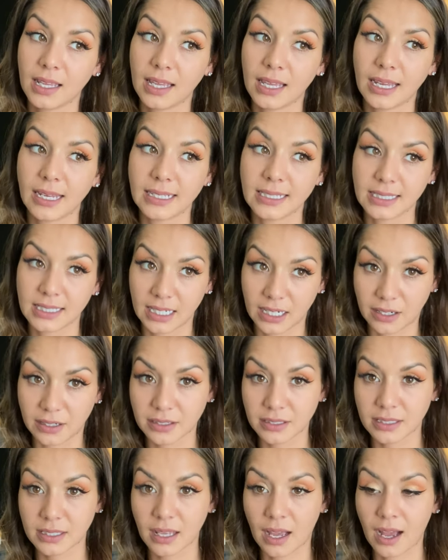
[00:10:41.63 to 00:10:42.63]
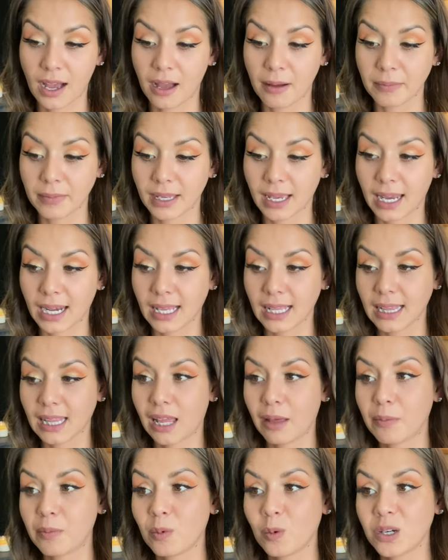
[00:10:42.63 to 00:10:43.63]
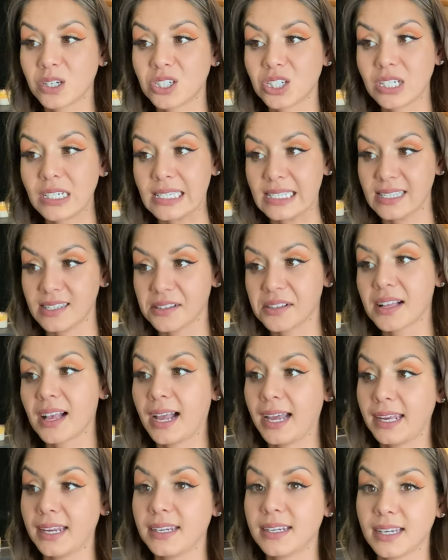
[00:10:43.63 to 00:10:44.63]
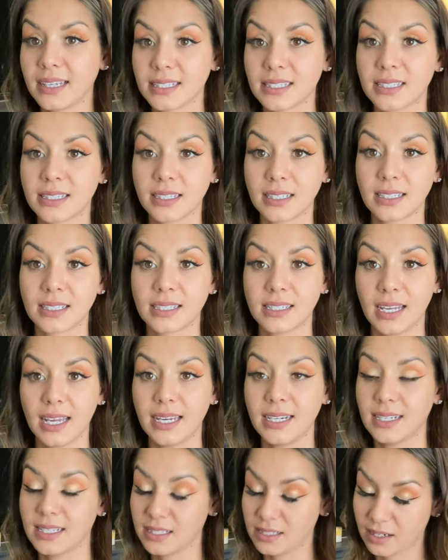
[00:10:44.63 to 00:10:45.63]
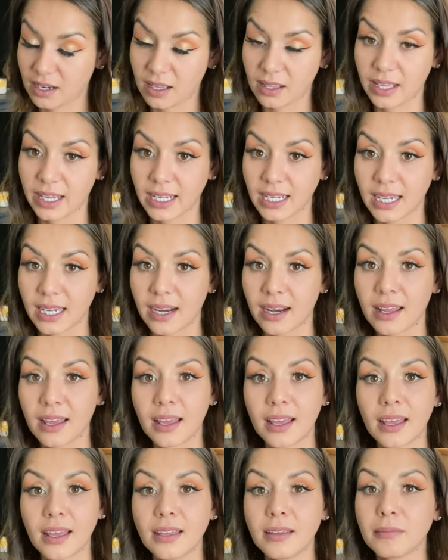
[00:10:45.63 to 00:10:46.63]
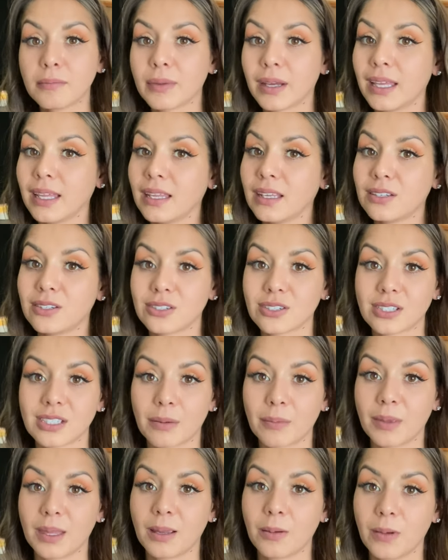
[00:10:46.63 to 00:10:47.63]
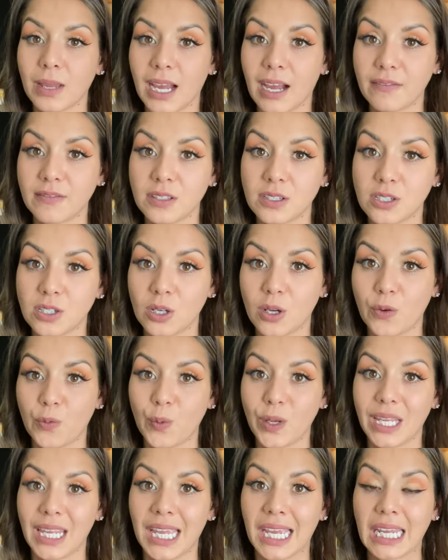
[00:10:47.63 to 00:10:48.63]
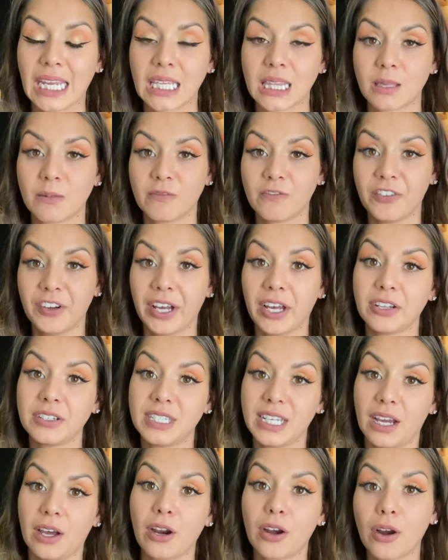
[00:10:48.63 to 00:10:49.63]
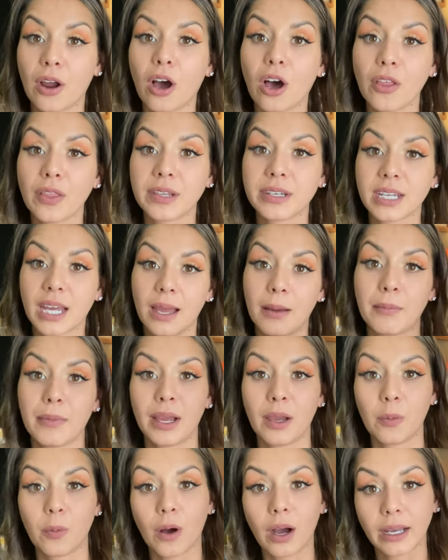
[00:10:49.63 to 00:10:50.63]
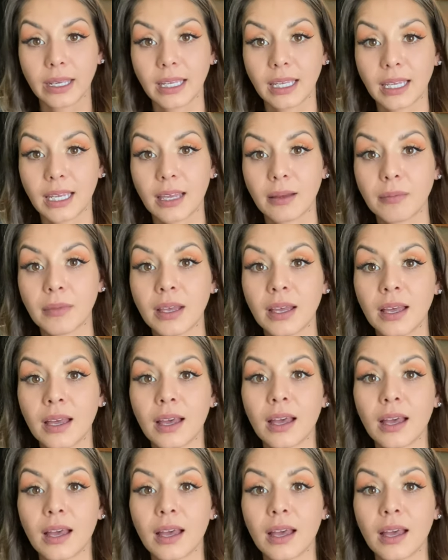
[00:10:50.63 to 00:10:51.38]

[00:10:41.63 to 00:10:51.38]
his nails getting clipped, which he still kind of does to this day, does not like it. But it's just something we have to do if we can't get them filed down all the time by walking him.